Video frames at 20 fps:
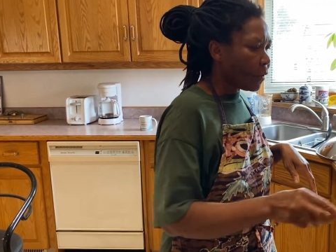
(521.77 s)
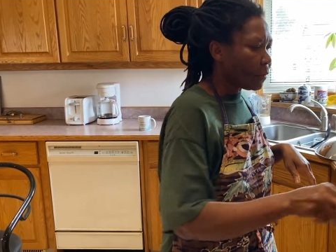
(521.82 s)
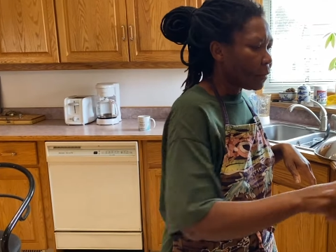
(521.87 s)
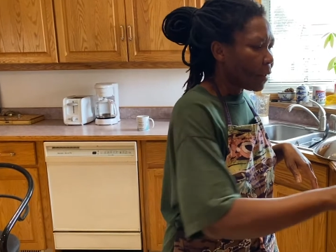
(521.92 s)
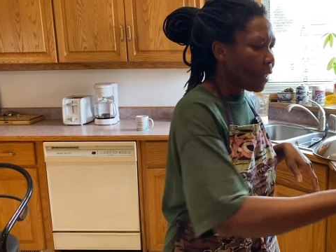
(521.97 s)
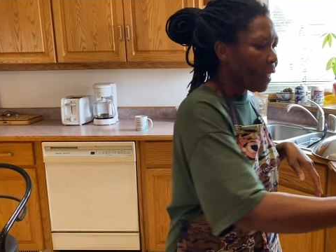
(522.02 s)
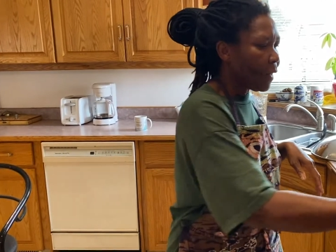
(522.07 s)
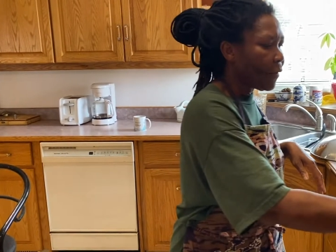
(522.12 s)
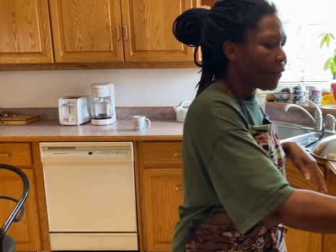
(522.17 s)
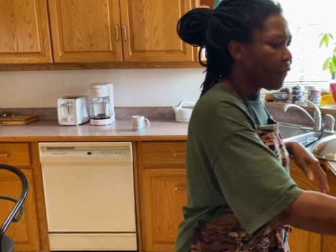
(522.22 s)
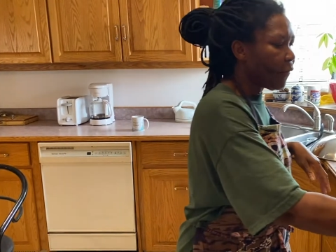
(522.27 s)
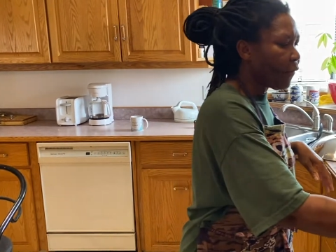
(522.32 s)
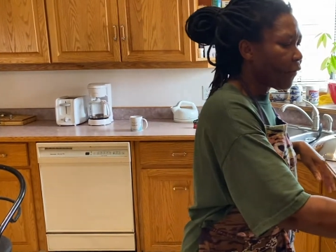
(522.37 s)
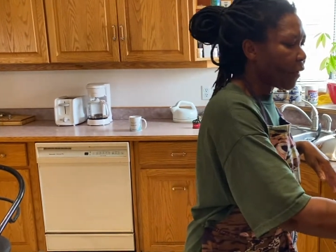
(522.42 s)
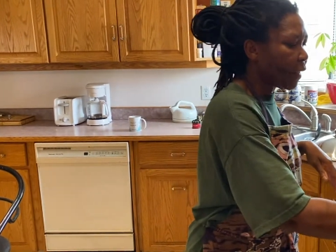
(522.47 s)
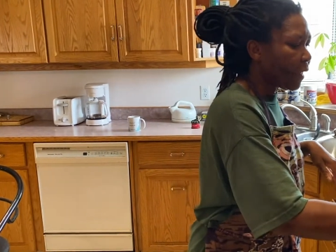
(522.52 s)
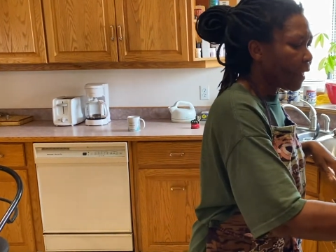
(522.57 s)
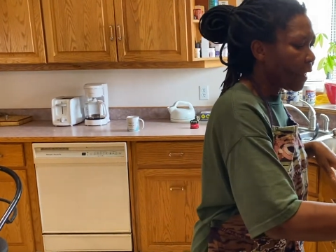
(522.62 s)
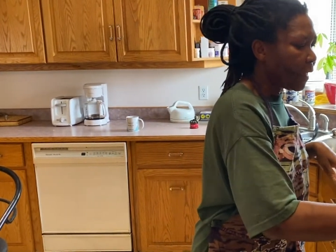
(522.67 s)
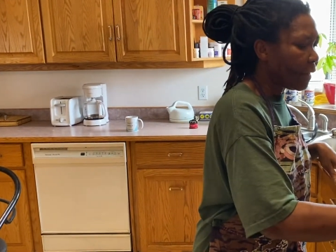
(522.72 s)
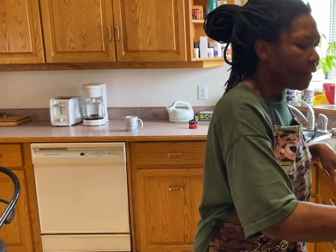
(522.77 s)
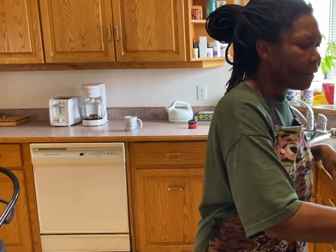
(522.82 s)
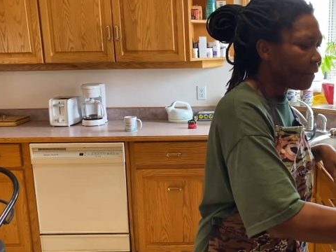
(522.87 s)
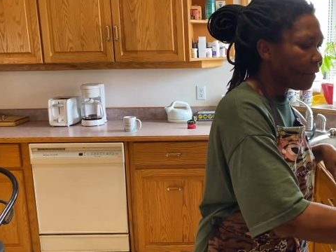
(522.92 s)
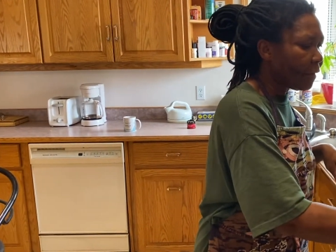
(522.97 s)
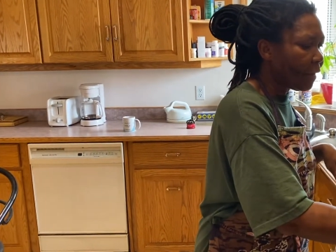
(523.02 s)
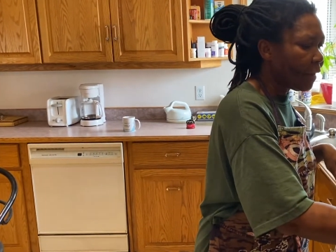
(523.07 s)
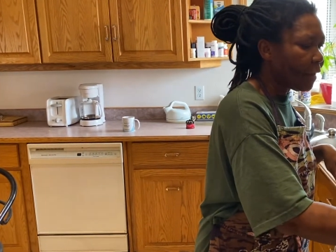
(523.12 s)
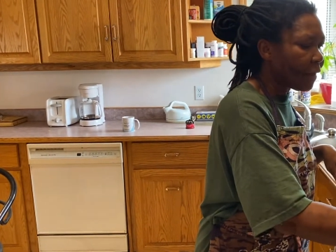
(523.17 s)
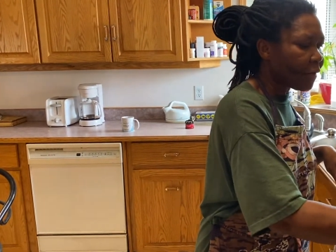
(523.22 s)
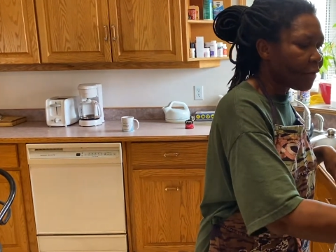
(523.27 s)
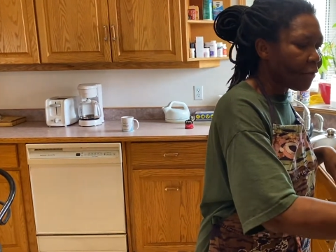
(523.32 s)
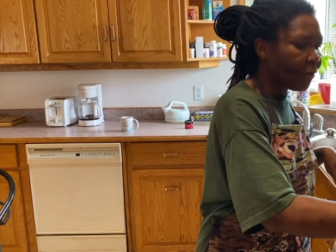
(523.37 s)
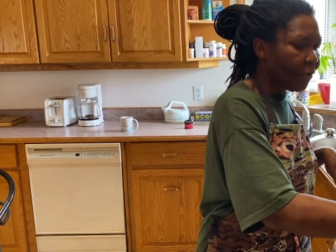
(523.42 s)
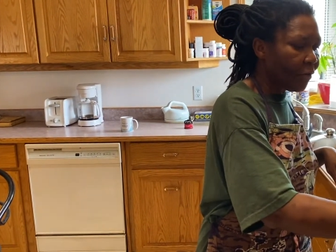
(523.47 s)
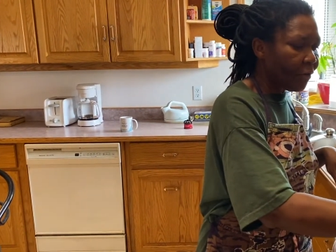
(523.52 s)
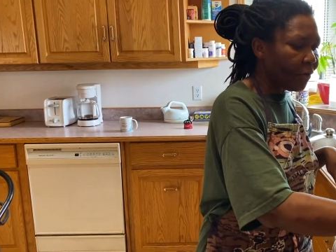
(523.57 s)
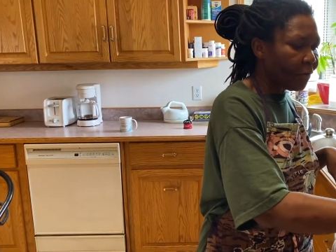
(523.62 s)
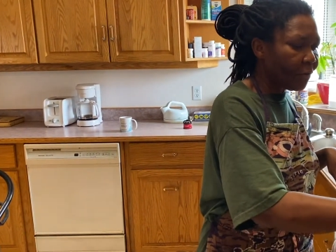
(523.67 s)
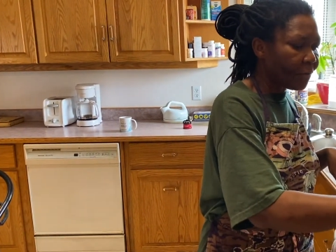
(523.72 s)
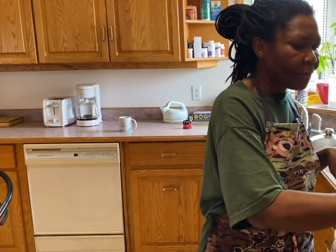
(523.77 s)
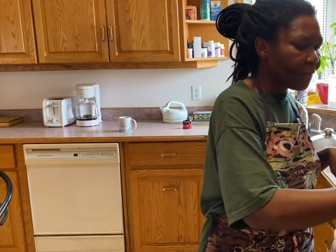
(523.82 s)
and you feel like it's not,